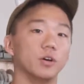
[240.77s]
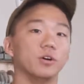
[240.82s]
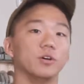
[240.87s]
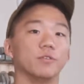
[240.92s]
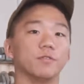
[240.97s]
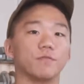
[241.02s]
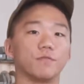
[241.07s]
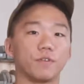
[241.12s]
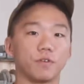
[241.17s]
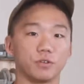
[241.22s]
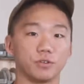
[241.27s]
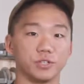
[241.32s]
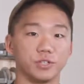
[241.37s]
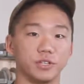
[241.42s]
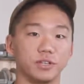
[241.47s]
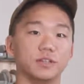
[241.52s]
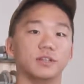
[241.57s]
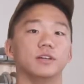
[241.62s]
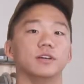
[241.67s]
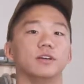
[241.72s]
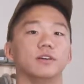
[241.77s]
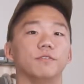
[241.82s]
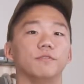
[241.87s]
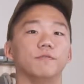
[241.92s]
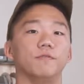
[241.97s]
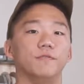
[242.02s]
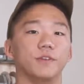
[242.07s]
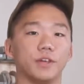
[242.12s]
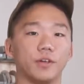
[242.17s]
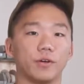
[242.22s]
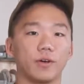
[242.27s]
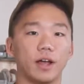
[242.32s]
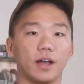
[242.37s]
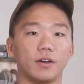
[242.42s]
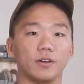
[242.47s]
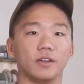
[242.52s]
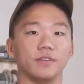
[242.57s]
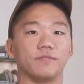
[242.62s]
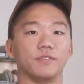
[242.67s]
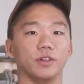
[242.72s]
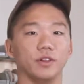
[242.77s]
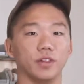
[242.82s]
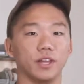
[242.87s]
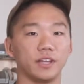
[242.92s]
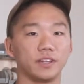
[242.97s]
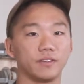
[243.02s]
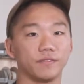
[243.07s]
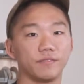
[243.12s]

First, figure out if the length